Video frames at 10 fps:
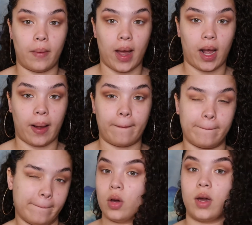back.
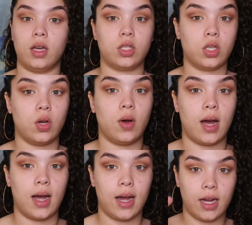Okay, so
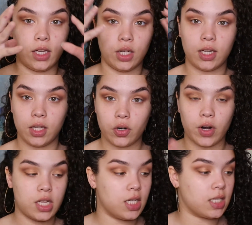I look a little
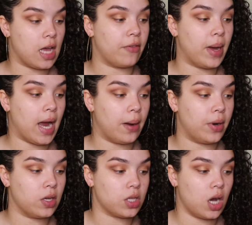crazy because I have my
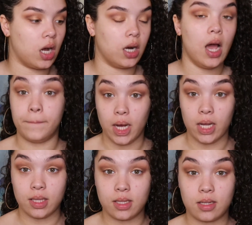eyebrows on,
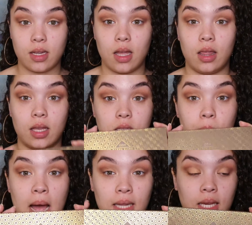but this
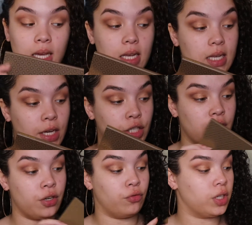palette is
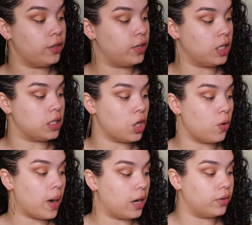actually really
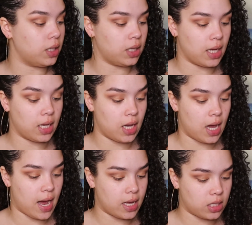dope. I really like it.
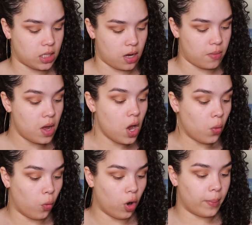It has some
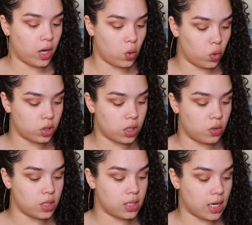warm and cool
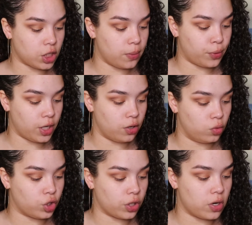tones. It's actually pretty
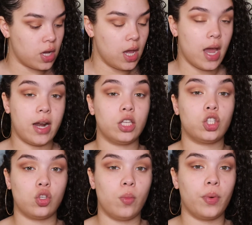neutral and it's
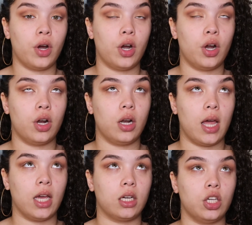super
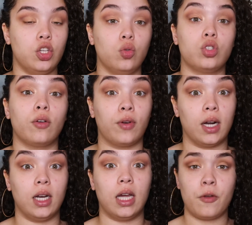like user
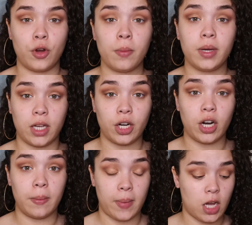friendly. Like if you're a beginner
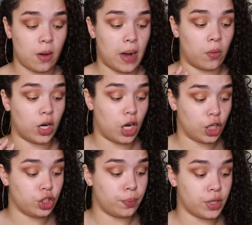in makeup, I would
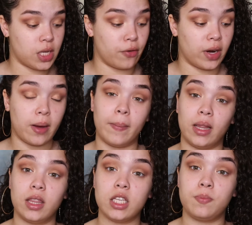100%
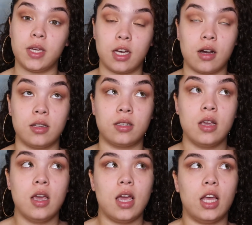recommend this because
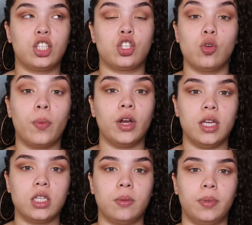it's super
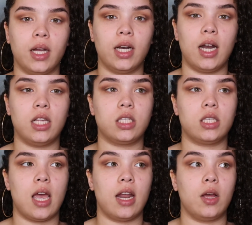easy to blend and
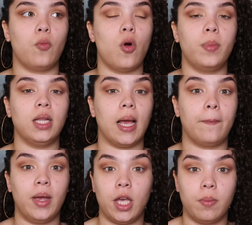it won't be
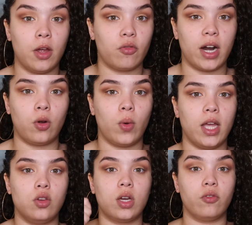like pigment right away.
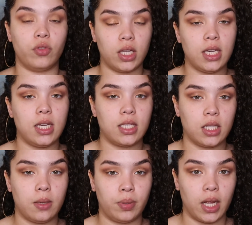You can really
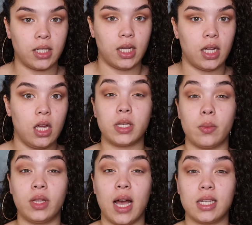easily blend it. But
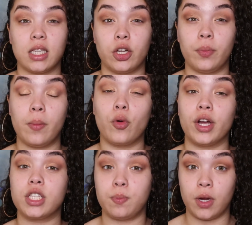someone that has a little bit more
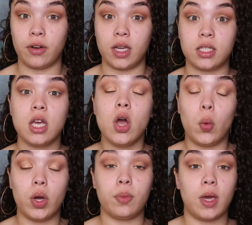experience
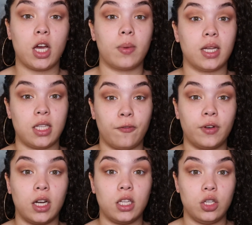with makeup can
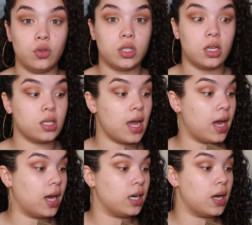definitely use this
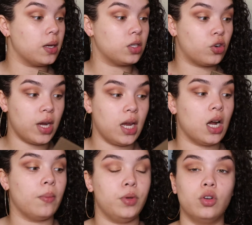and create
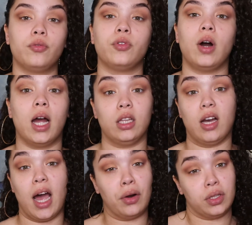a beautiful eye
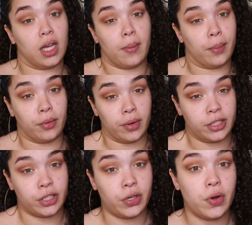look. I don't think I'm a
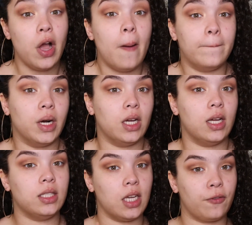professional,
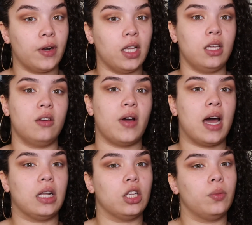but definitely if I
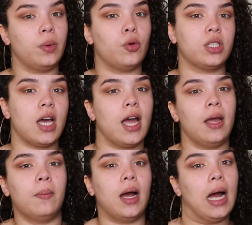had a little bit more
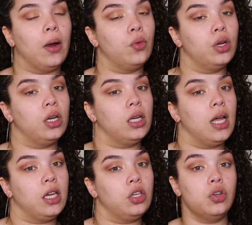time, I would
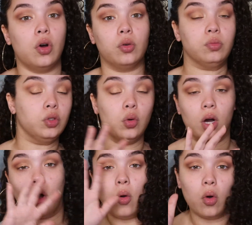like, you know, do
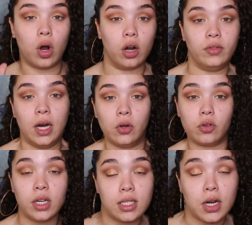a whole carved out
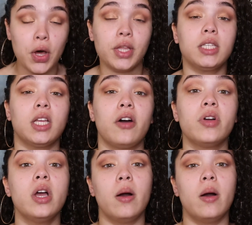crease and all this stuff.